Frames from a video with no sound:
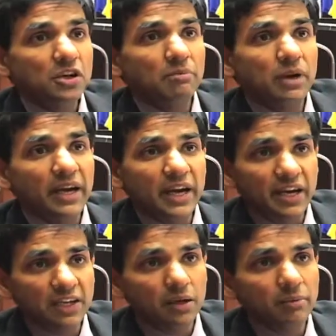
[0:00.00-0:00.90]
by
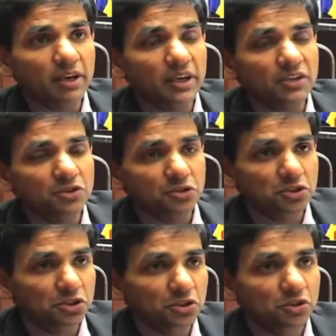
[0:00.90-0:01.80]
Heidelberg
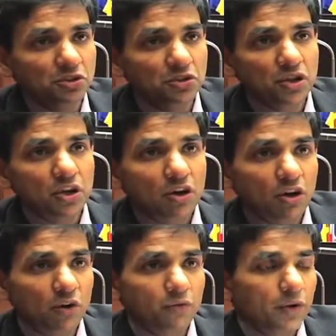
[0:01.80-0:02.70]
Institute
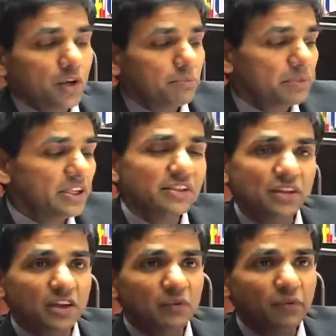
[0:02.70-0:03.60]
of Peace
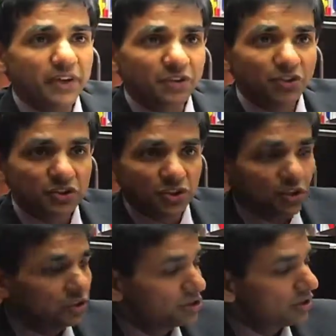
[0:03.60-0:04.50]
and Conflict
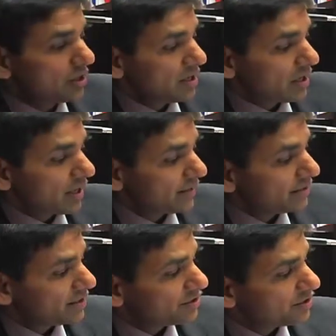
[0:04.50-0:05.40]
Research. And
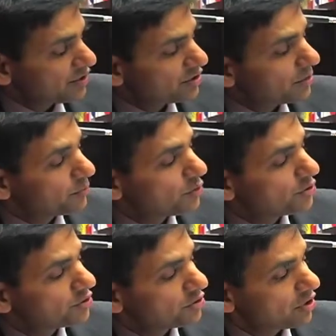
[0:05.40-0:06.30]
this
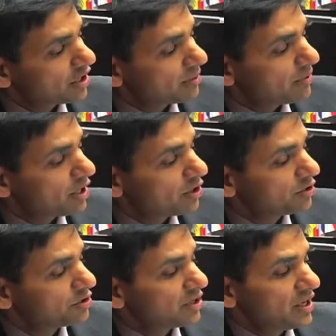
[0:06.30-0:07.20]
report talk
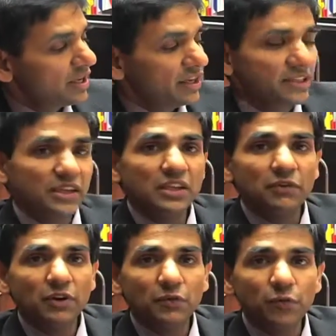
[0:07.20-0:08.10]
about is that there
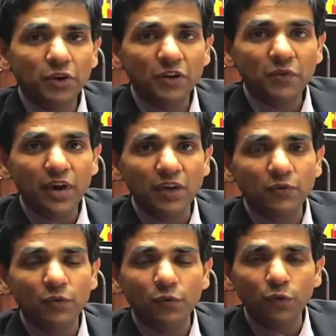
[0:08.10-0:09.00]
were
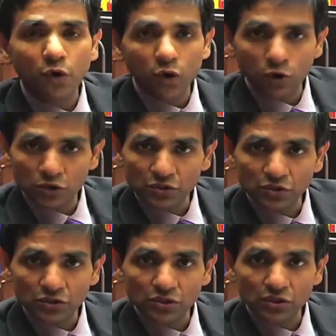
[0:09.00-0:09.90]
45
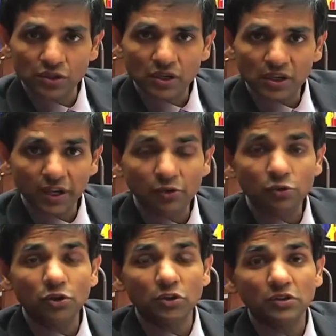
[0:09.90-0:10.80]
wars in
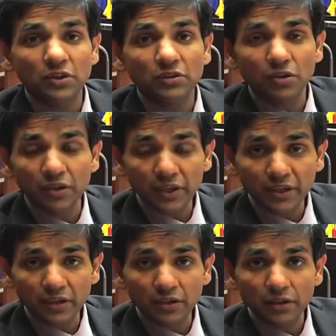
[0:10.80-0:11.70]

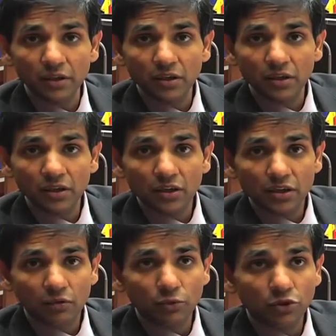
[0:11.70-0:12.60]
2013.
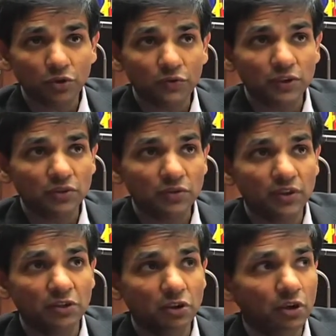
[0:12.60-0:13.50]
Most of us
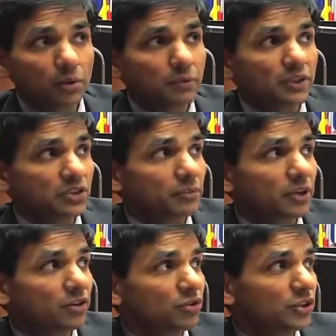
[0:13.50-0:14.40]
in Europe and some
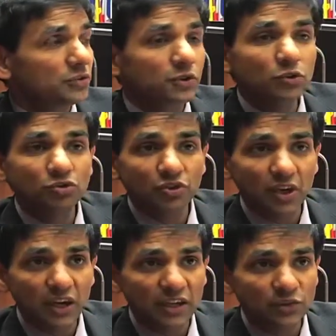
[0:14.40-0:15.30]
countries, we don't
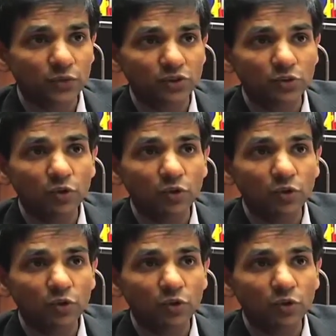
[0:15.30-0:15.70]
realize what's